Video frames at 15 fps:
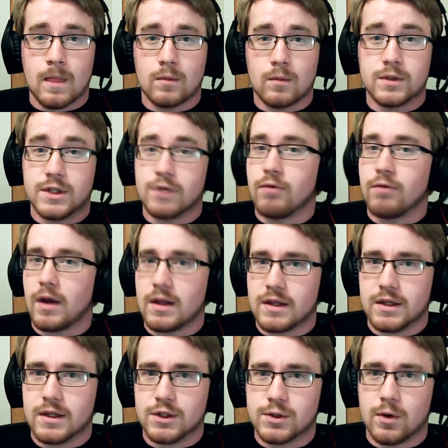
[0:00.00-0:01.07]
which he
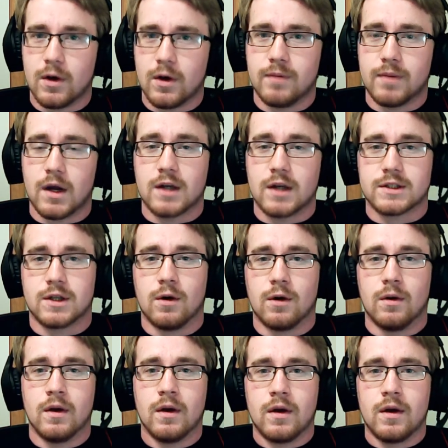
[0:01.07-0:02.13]
greatly enjoyed, but
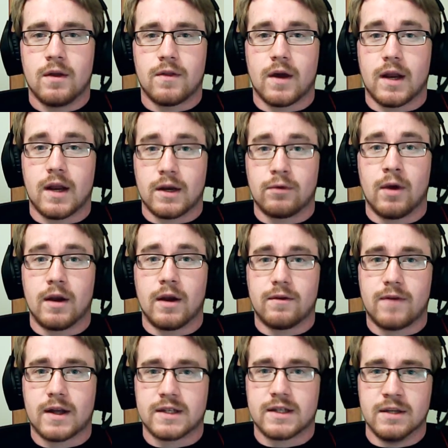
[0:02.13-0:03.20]
also thought had great
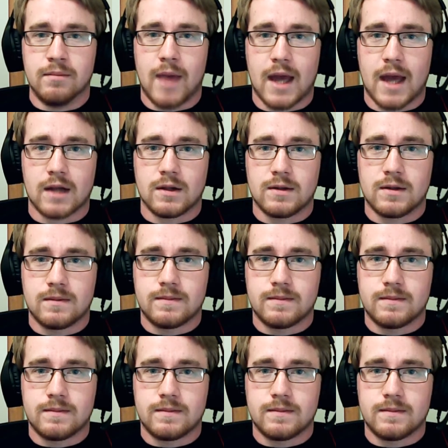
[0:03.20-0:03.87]
effect in battle.